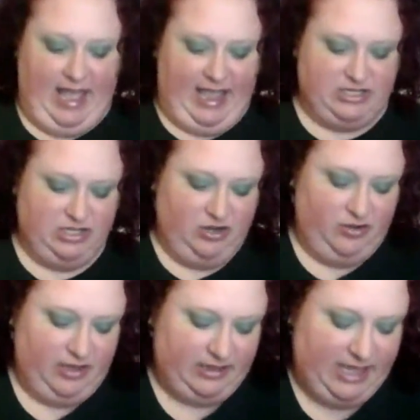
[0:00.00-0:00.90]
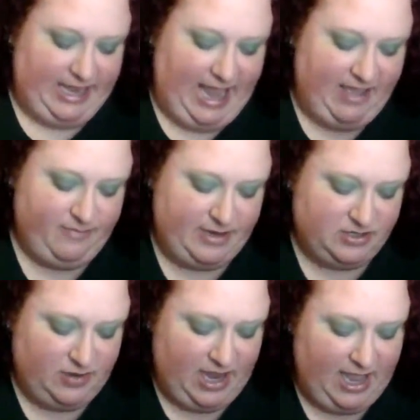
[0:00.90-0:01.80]
as you know, like I've been
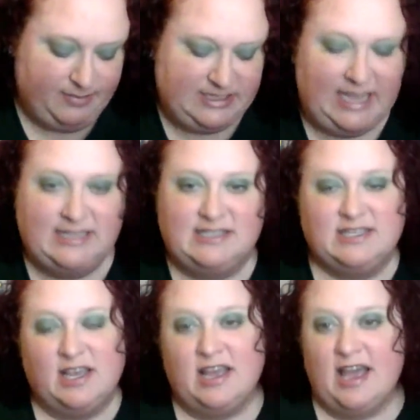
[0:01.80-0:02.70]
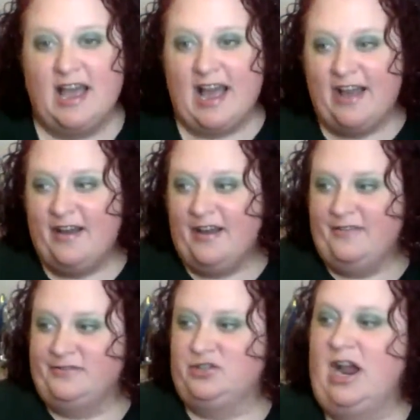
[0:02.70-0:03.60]
doing updates,
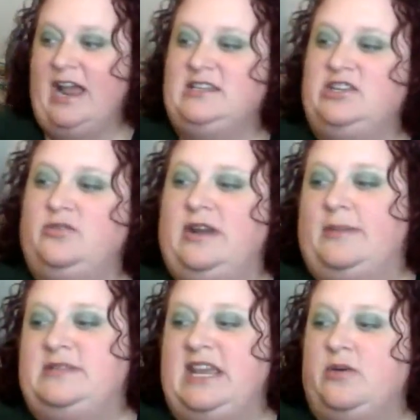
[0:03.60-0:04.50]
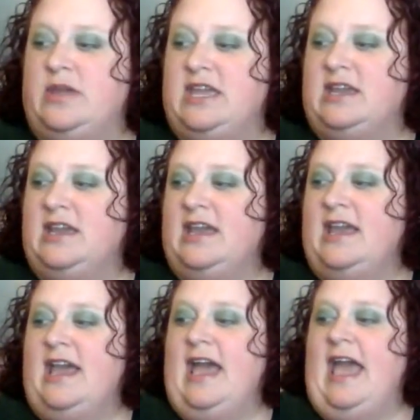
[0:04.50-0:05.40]
trying to do an update a week,
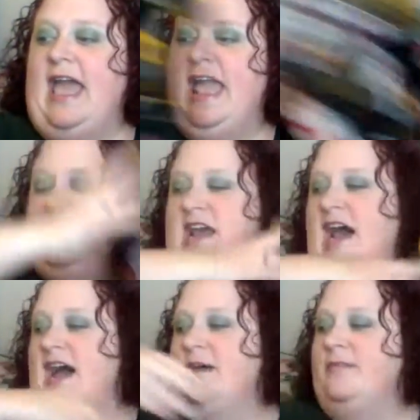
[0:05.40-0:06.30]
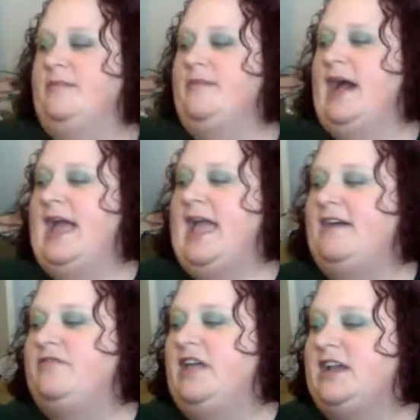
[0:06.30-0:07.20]
and I
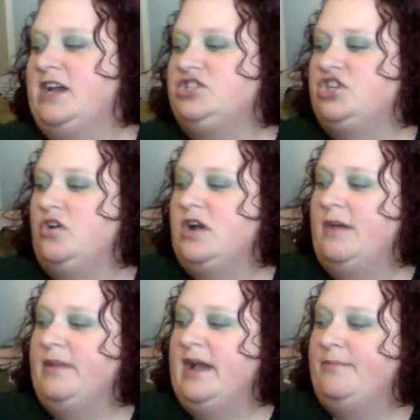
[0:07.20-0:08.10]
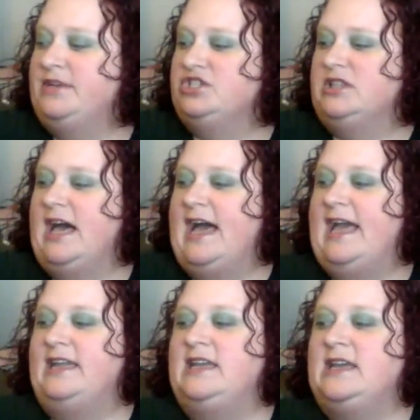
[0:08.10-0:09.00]
have like a show coming up in
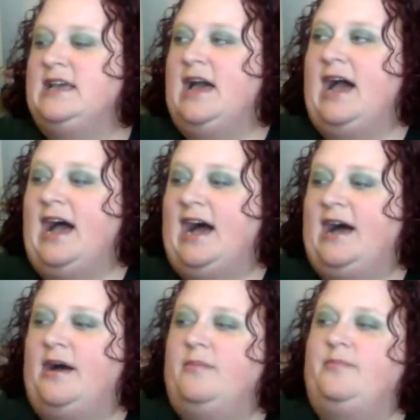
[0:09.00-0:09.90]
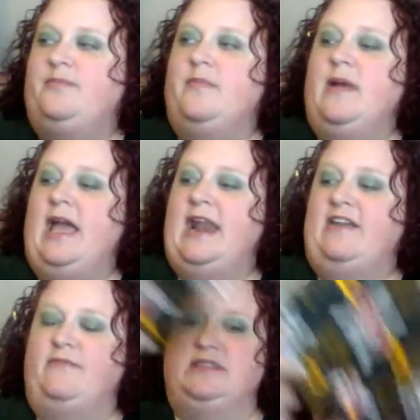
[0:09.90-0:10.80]
July, and
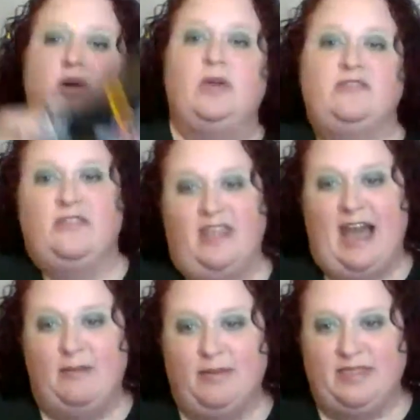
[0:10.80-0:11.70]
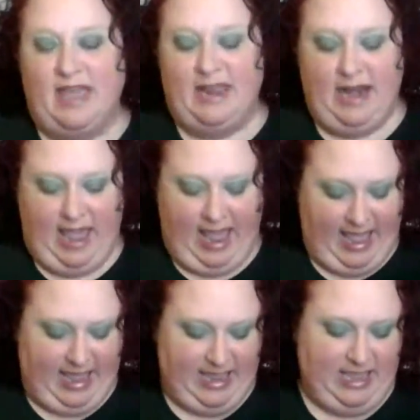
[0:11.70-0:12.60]
I've been sewing for that. But then
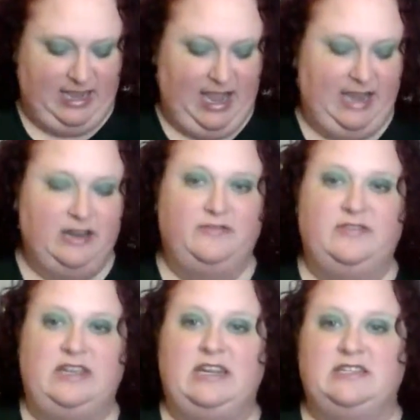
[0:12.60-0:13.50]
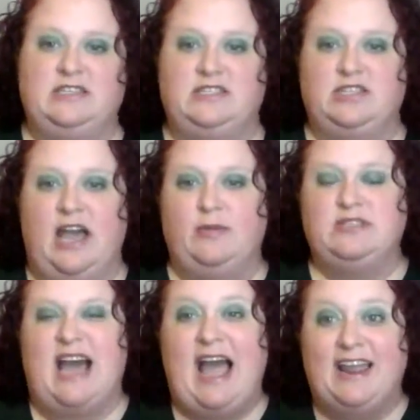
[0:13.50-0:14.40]
I kind of needed to. I
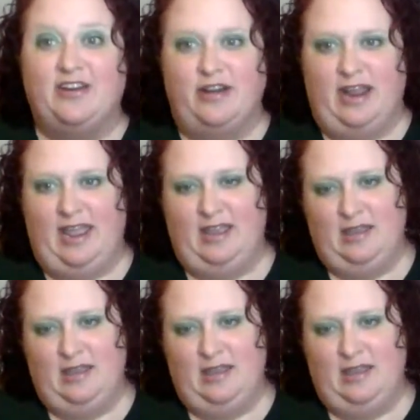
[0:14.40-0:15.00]
was ironing